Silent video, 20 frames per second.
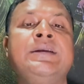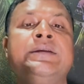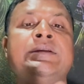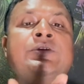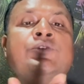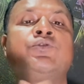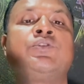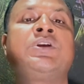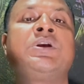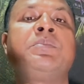
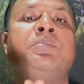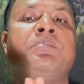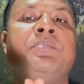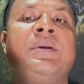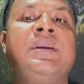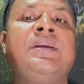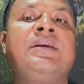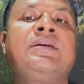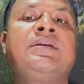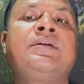You can
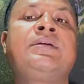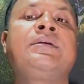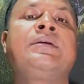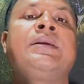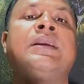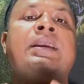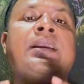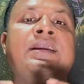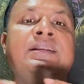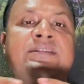make
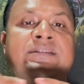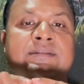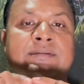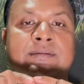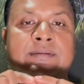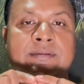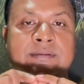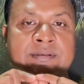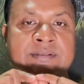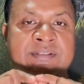a
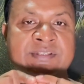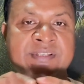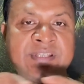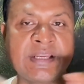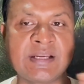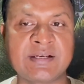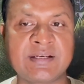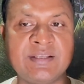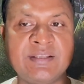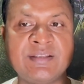
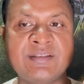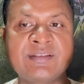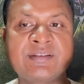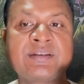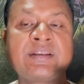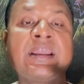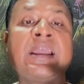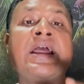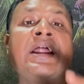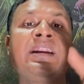
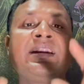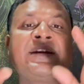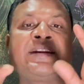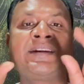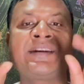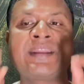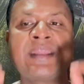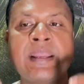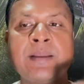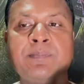checklist,
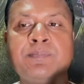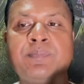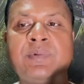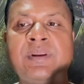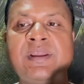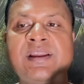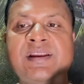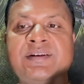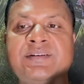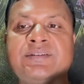
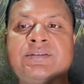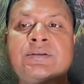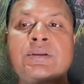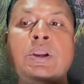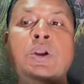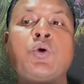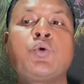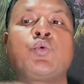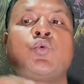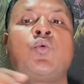templates,
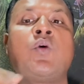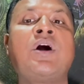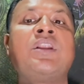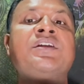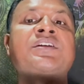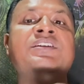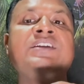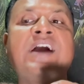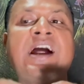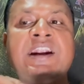
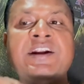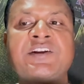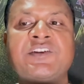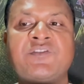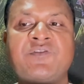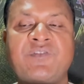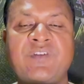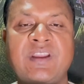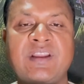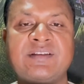quality
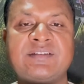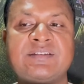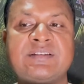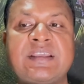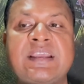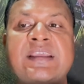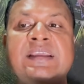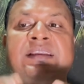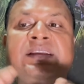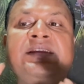artifacts
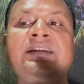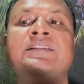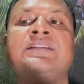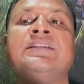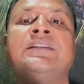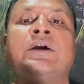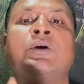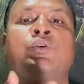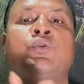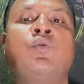in
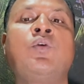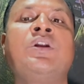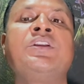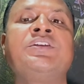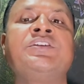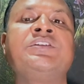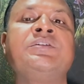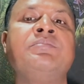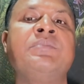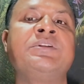the
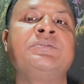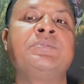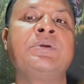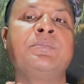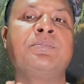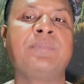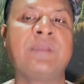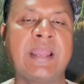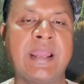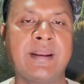quality
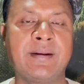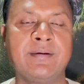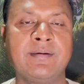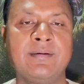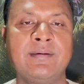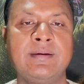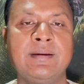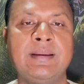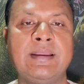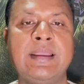management plan.
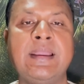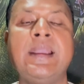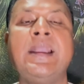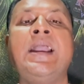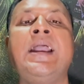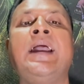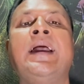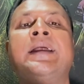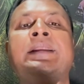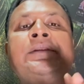
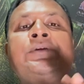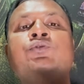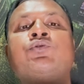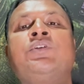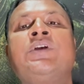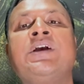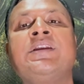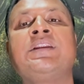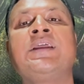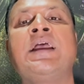And you
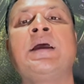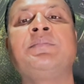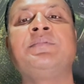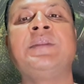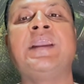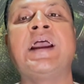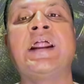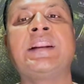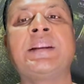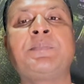can have
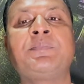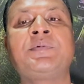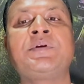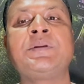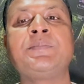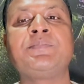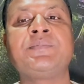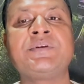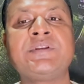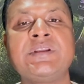the
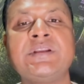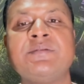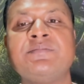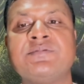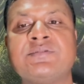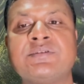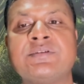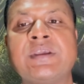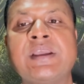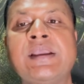adaptive
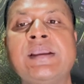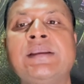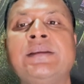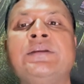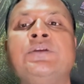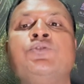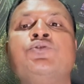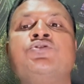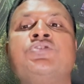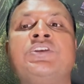teams
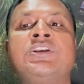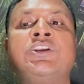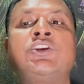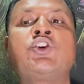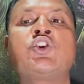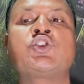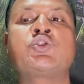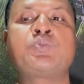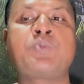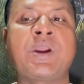use
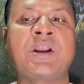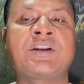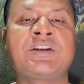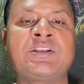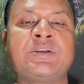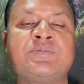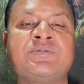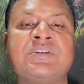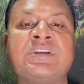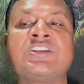
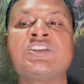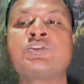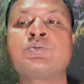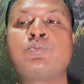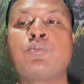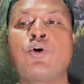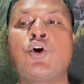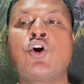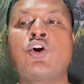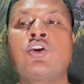retrospectives and
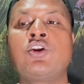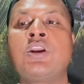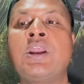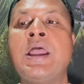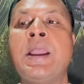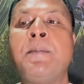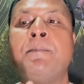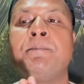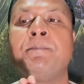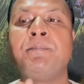small
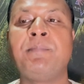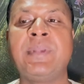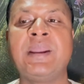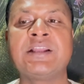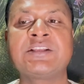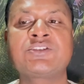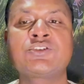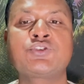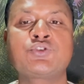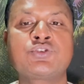
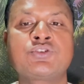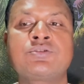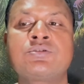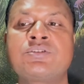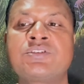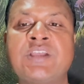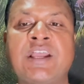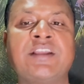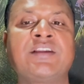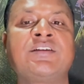batch
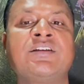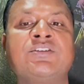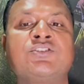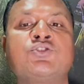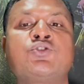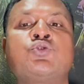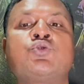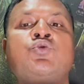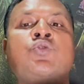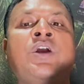
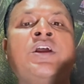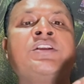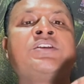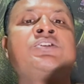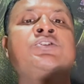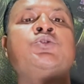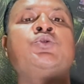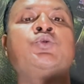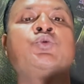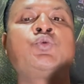cycles to
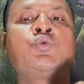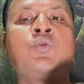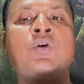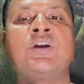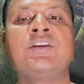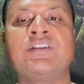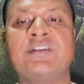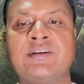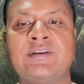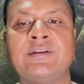ensure
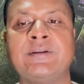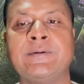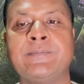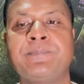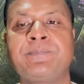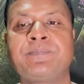quality.